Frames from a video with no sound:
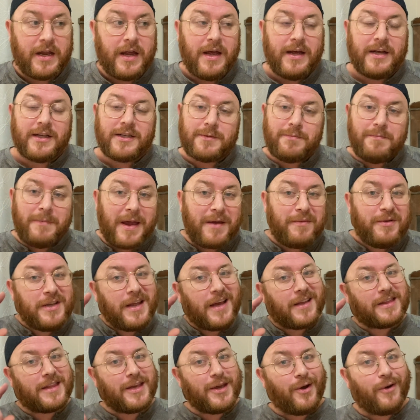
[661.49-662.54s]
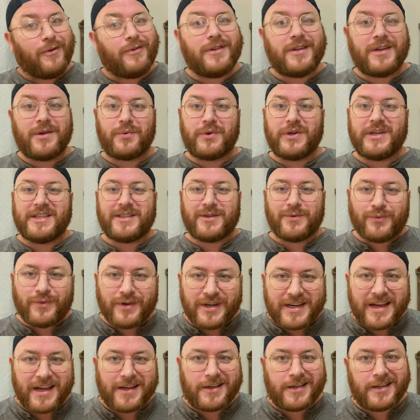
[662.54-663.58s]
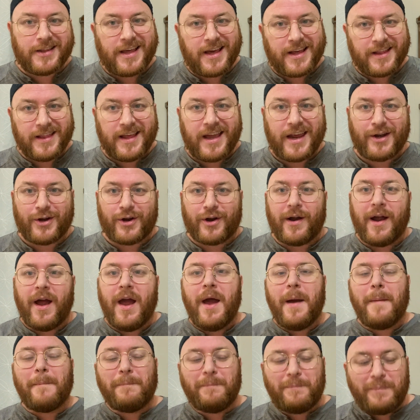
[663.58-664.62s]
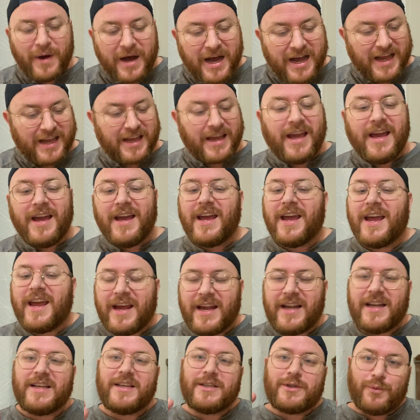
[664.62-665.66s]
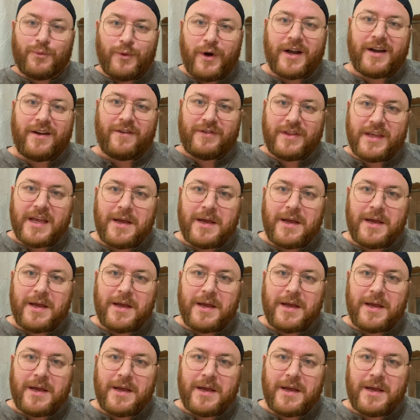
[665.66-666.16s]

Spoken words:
It's maybe not the only reason, we'll get to that later, but it is one of the